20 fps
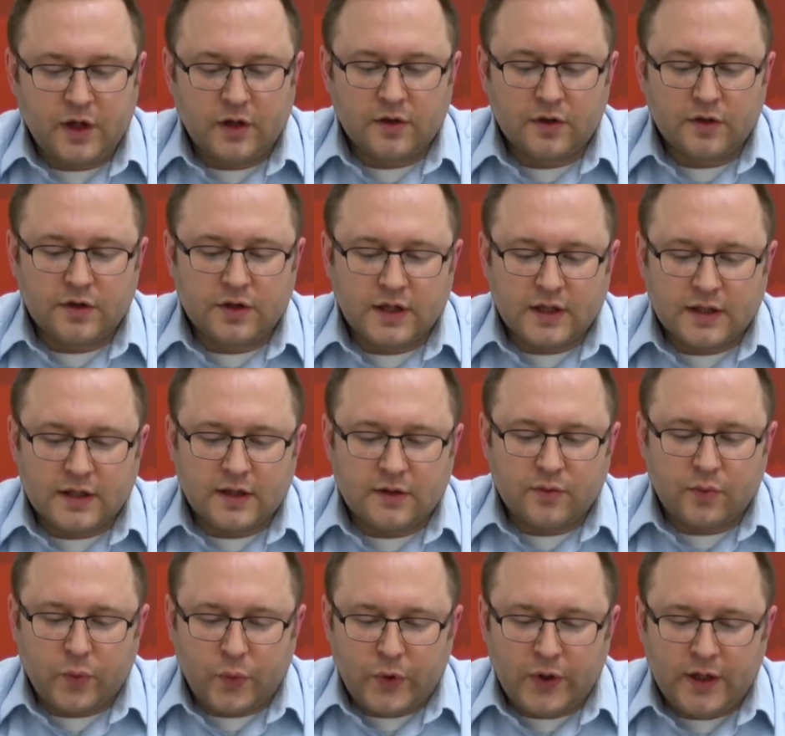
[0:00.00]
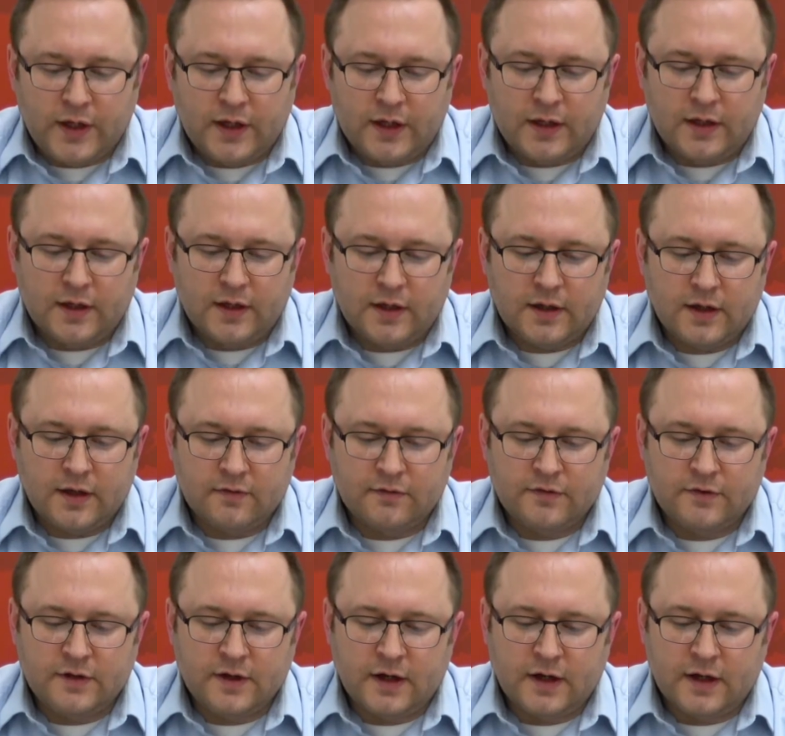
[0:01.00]
other thing that we
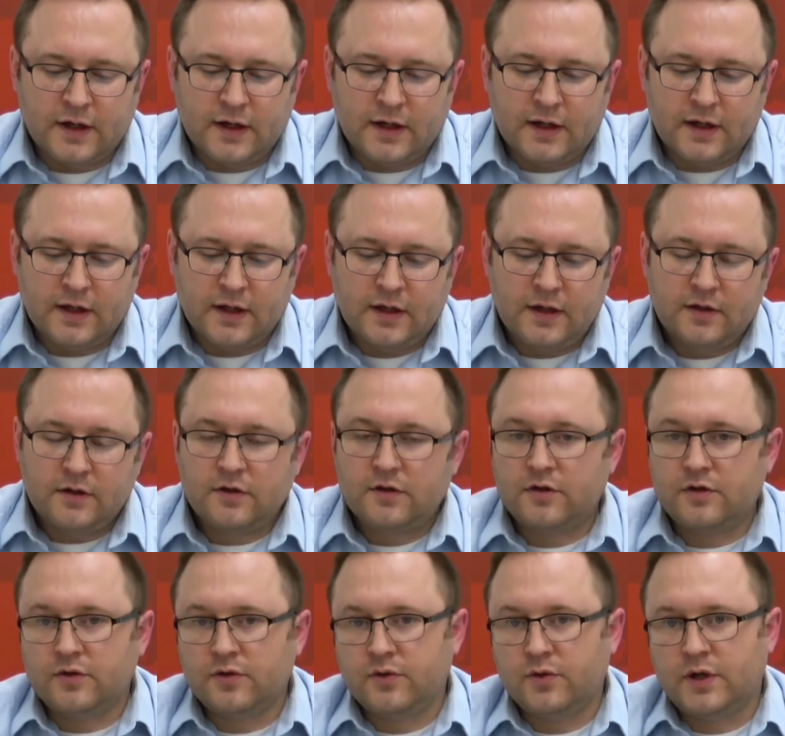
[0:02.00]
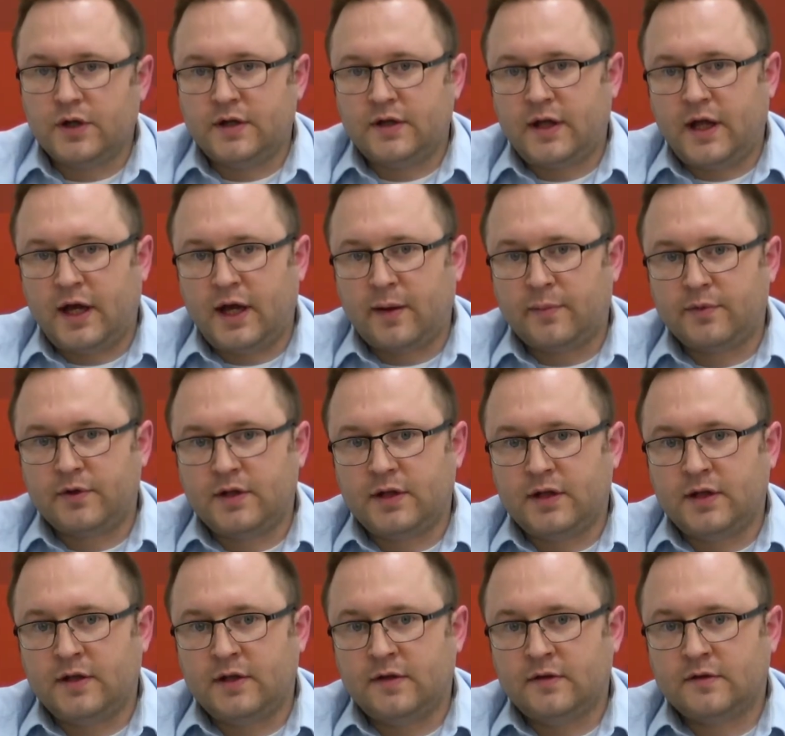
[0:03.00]
have done to adapt
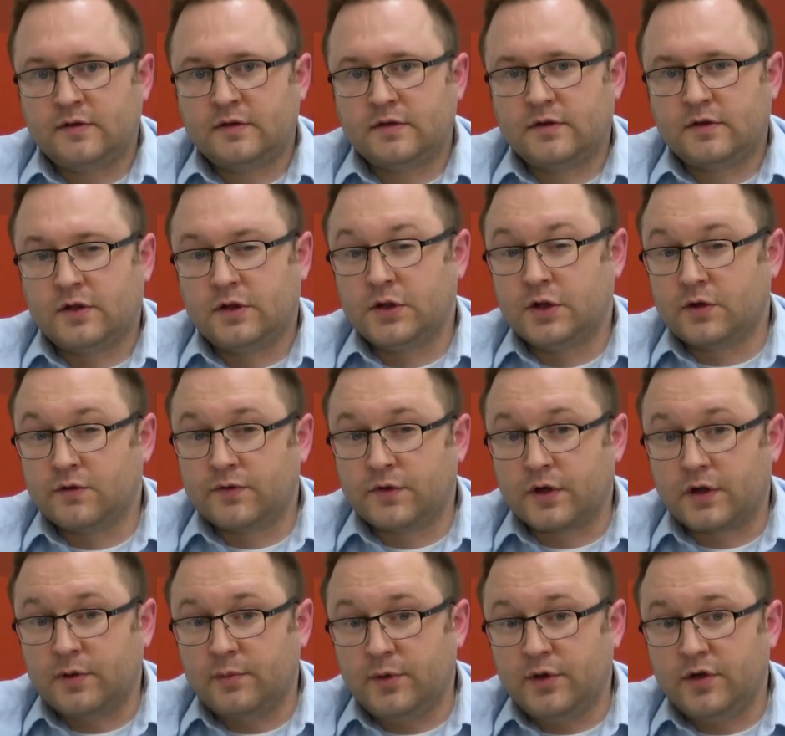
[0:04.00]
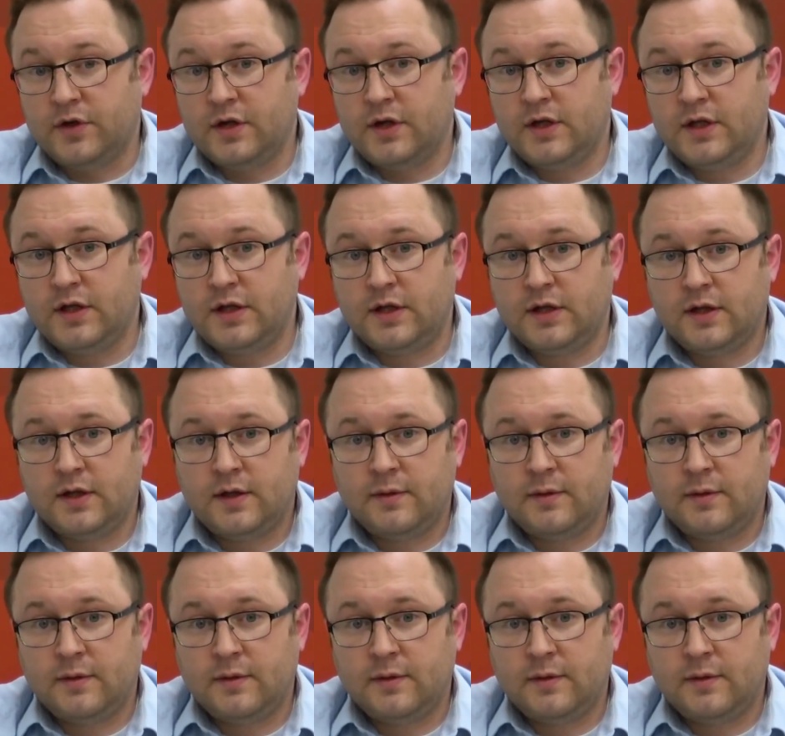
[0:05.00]
is to look for community